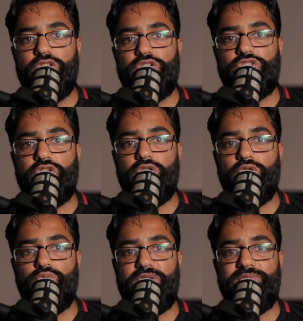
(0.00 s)

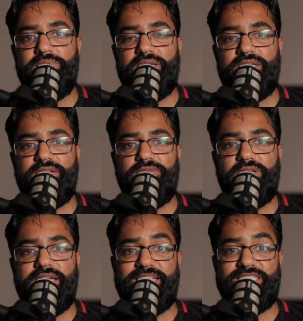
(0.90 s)
So we've been
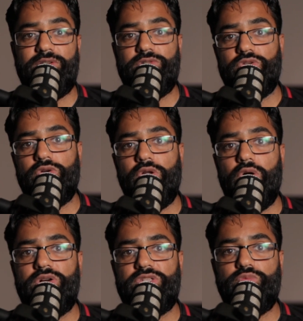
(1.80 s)
given a series of
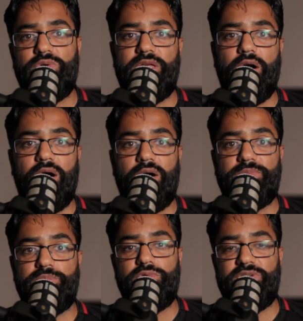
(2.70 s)
clocks with
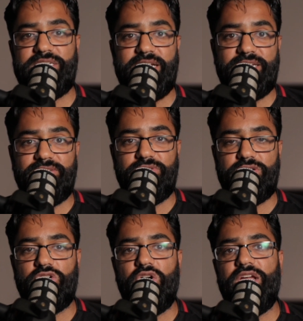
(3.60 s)
arms pointing at different
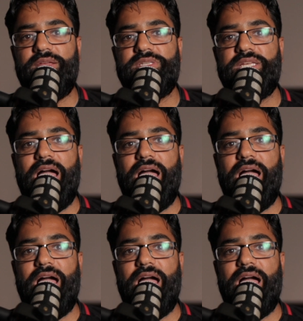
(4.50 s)
times,